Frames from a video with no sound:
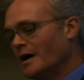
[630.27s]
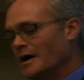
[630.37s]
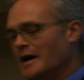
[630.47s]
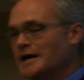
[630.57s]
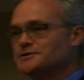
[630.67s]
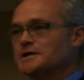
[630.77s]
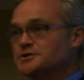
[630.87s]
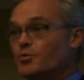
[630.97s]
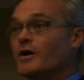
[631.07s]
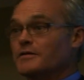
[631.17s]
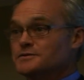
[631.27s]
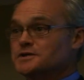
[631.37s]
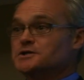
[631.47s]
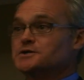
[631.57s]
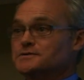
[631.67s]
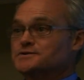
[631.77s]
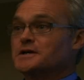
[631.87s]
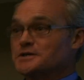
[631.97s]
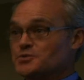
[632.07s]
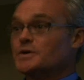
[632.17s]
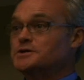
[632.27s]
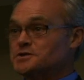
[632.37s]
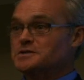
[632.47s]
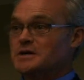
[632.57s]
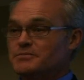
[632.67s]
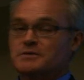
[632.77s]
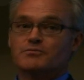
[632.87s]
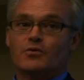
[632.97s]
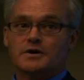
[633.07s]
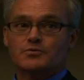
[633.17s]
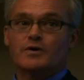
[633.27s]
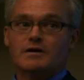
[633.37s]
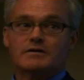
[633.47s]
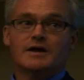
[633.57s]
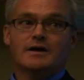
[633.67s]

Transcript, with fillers: uh, has, is one of those issues that has reached a tipping point where,